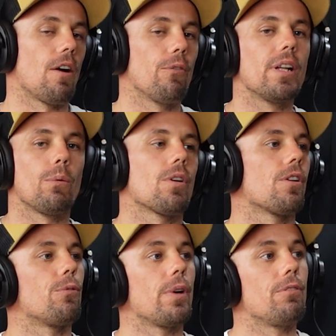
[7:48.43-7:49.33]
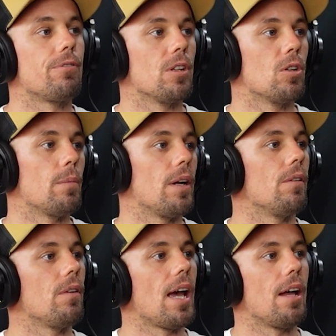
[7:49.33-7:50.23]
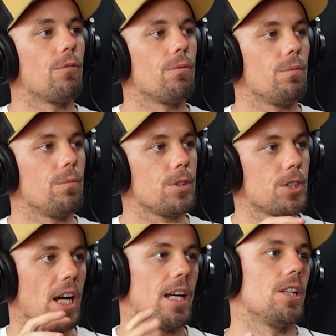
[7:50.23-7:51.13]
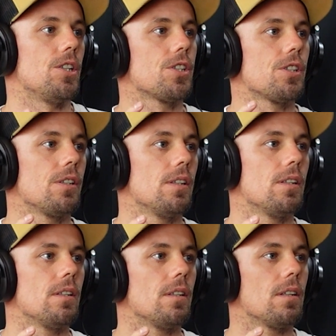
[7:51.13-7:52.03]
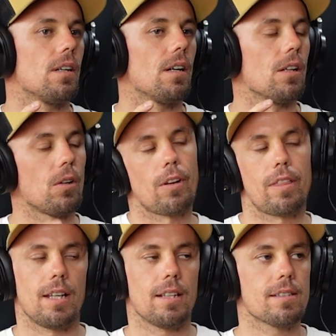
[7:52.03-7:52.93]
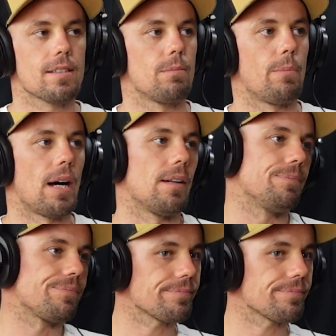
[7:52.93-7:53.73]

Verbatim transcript: I really wanted to refilm and and change mm. a lot of things, but